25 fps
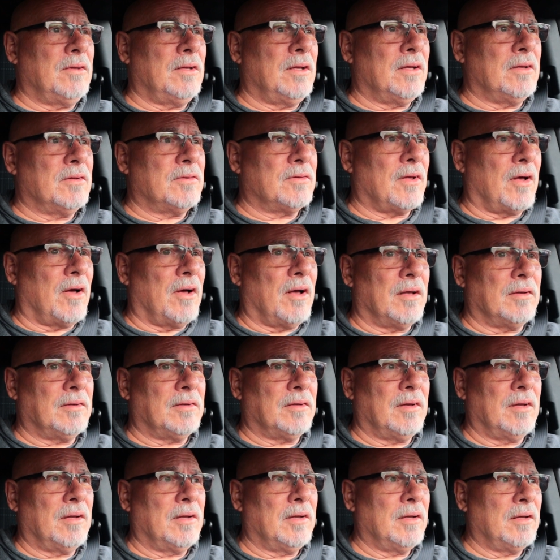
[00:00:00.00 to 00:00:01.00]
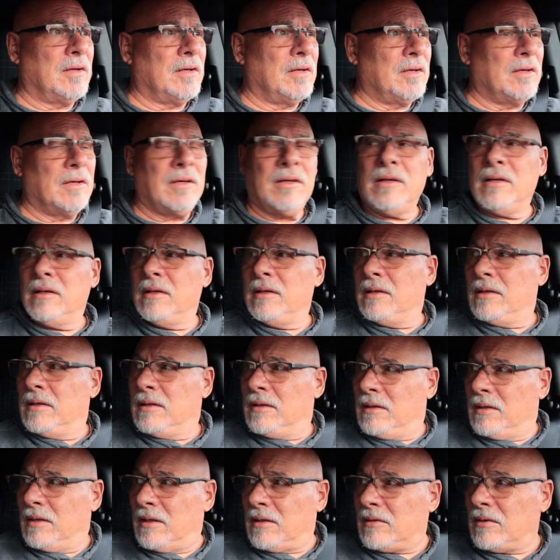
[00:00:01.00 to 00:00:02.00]
the exhaust.
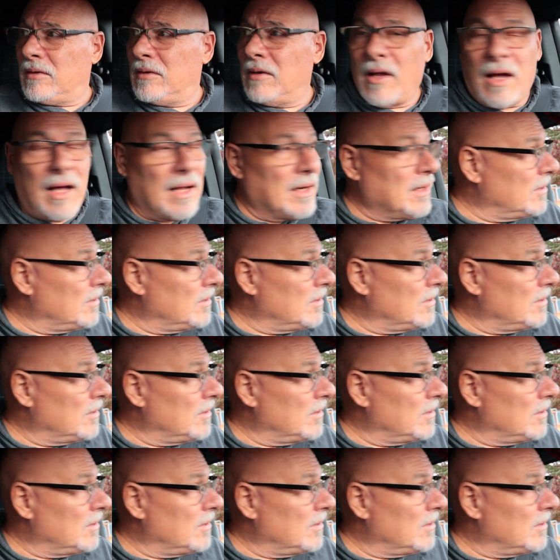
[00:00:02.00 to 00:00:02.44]
It's not